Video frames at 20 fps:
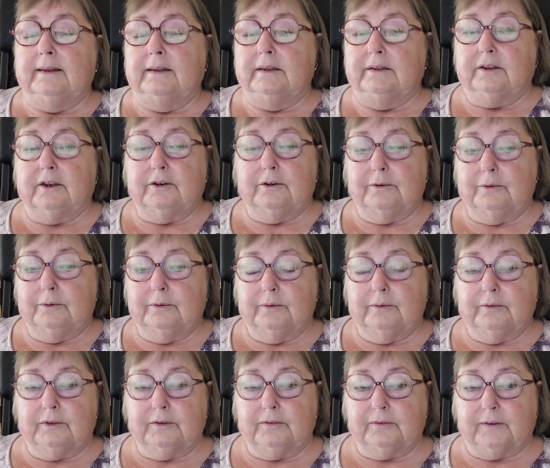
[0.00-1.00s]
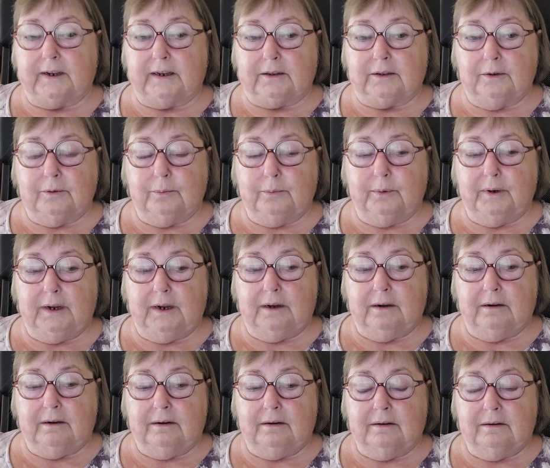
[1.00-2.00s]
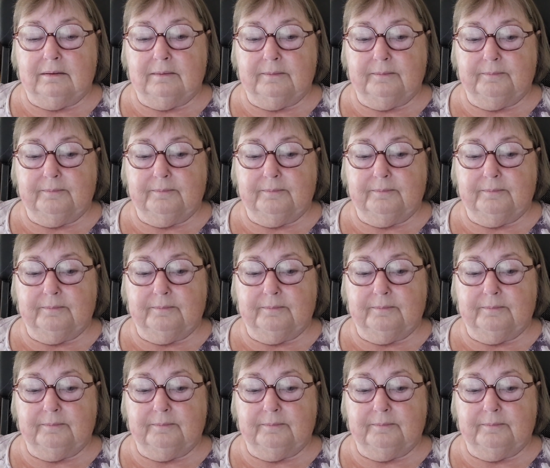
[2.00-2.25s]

So the fact that we are